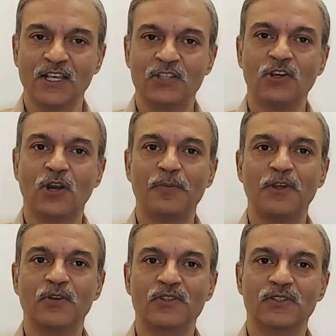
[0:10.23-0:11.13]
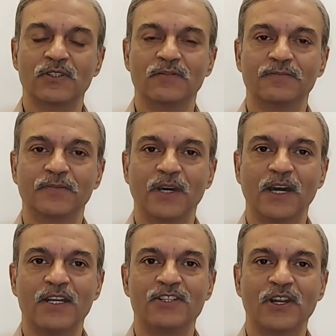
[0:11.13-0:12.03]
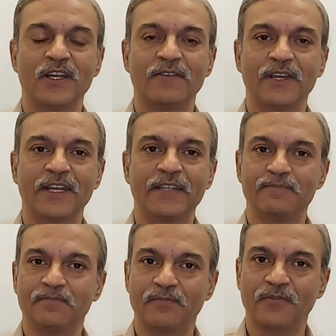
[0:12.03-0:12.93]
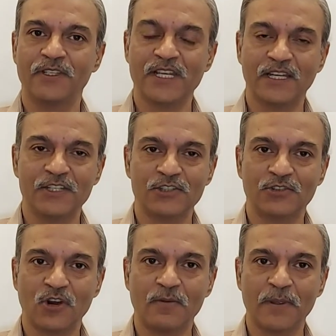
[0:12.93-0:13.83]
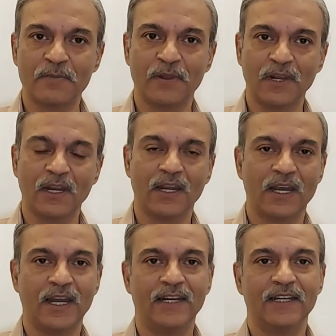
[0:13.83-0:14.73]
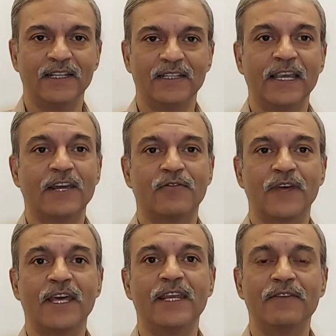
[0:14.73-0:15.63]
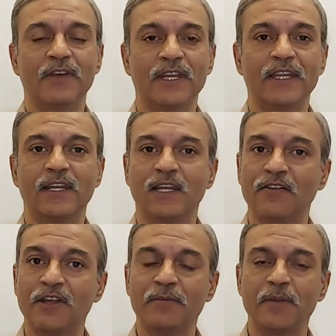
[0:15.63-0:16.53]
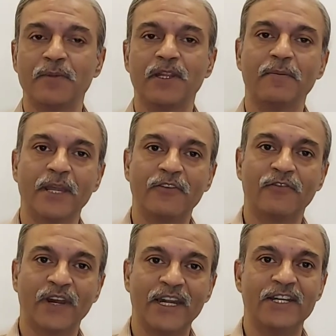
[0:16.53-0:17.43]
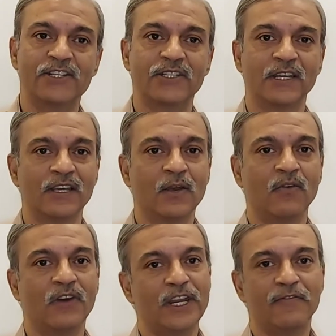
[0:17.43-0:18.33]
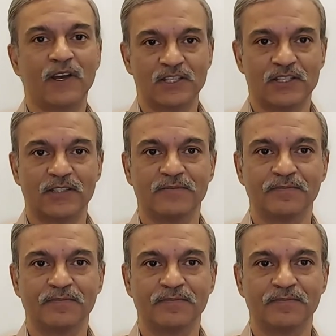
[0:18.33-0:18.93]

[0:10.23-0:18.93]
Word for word: Scorpios are generally very physically strong people and they are very, very loving people. They make friends very fast.